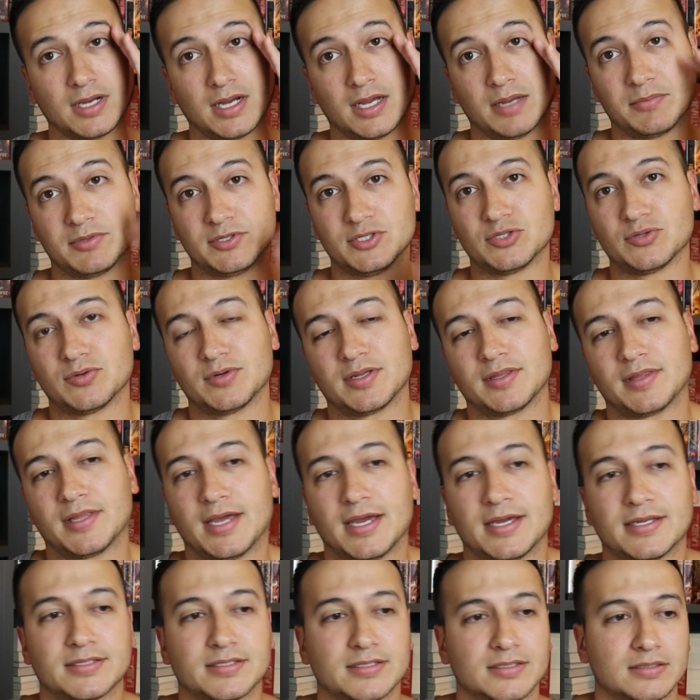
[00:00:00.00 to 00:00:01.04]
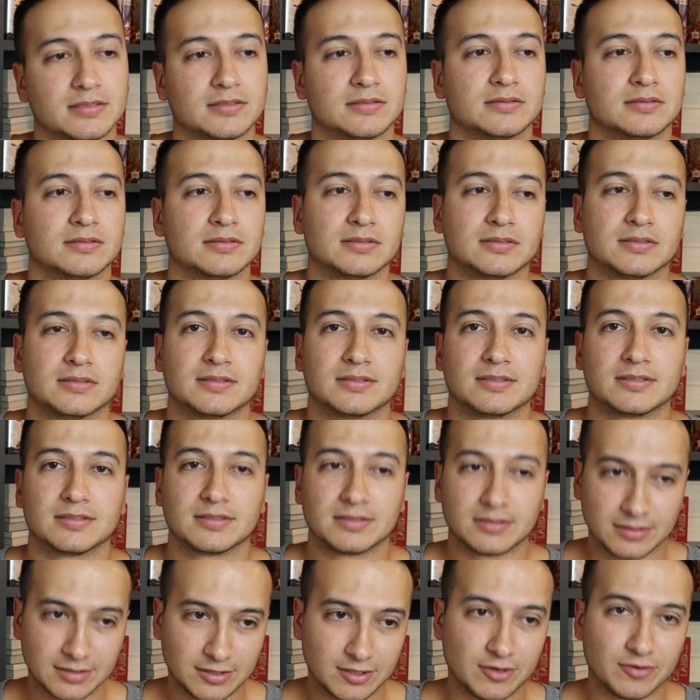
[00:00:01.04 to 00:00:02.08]
I'm enjoying that
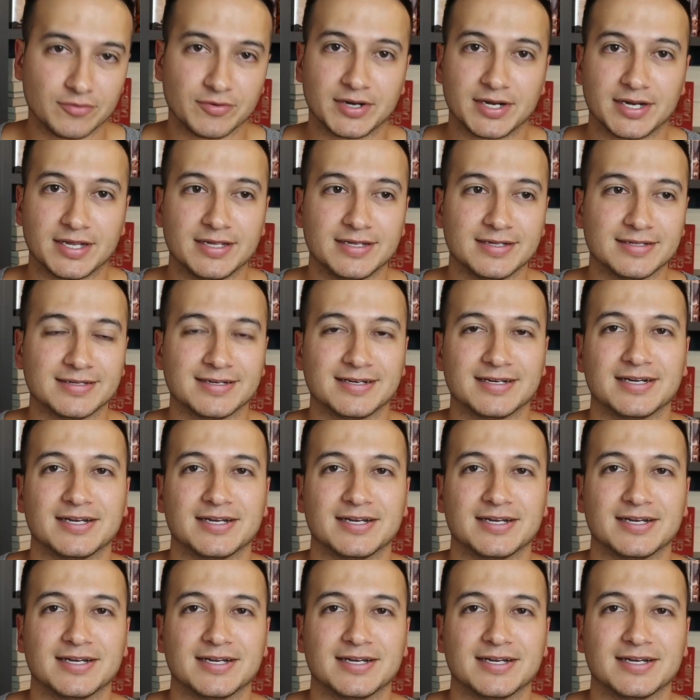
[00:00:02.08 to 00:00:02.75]
already.